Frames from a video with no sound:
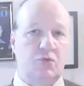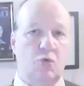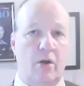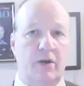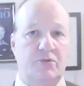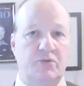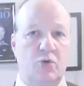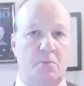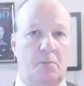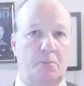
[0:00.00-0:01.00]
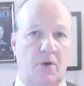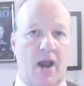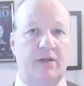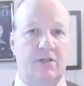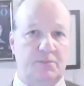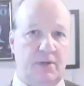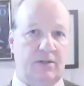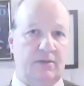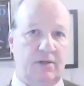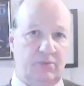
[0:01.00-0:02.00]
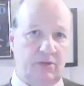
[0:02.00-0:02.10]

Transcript: was normal practice back then.